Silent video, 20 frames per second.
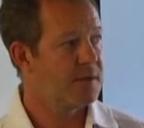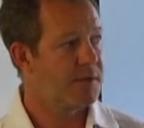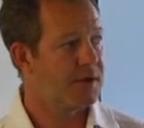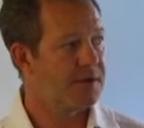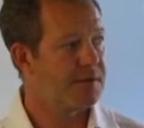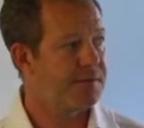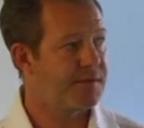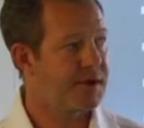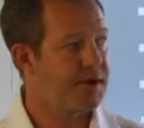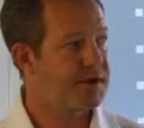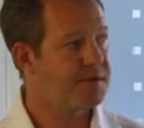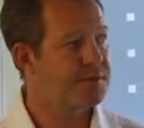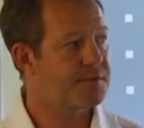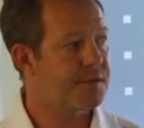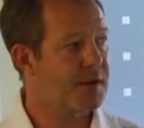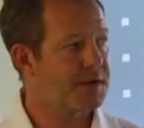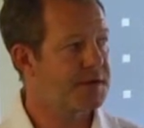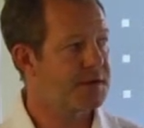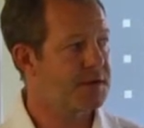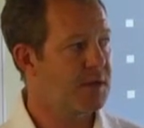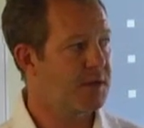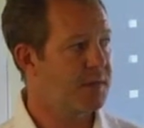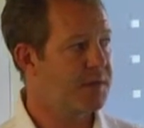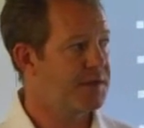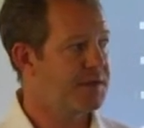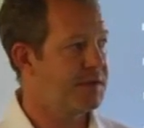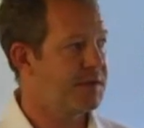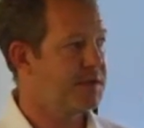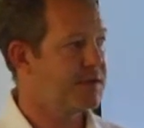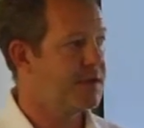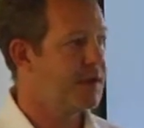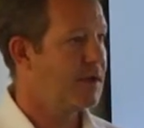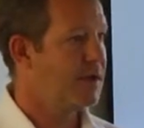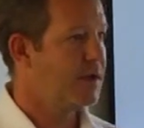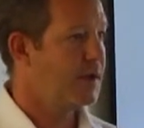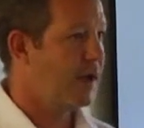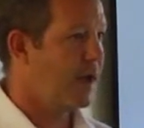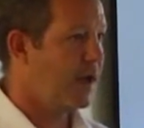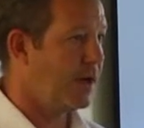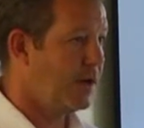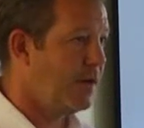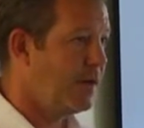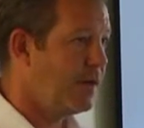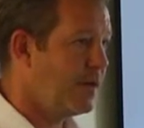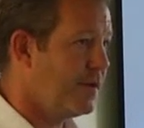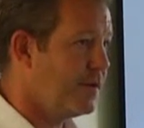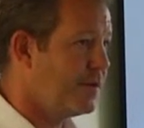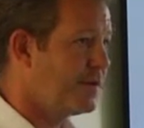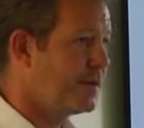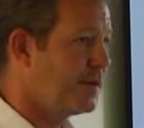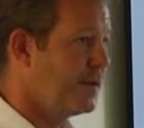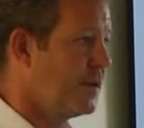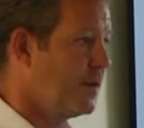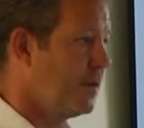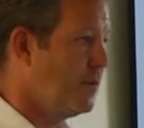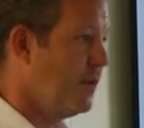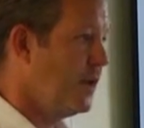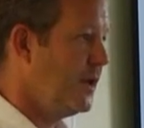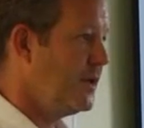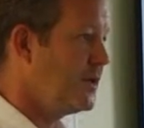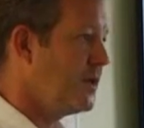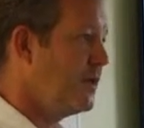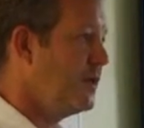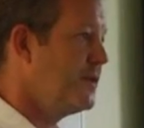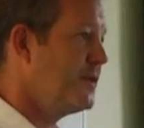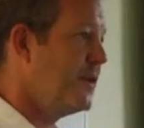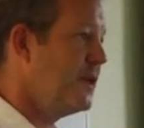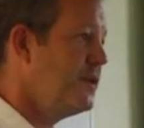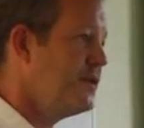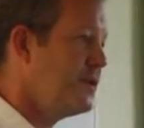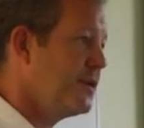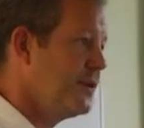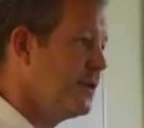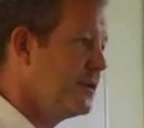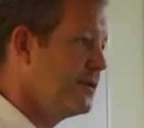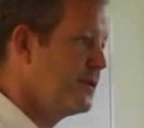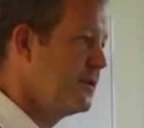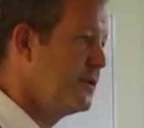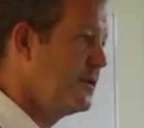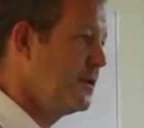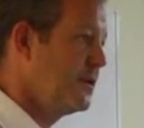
by freedoms, rights and liberties, and others, well, it's contingent.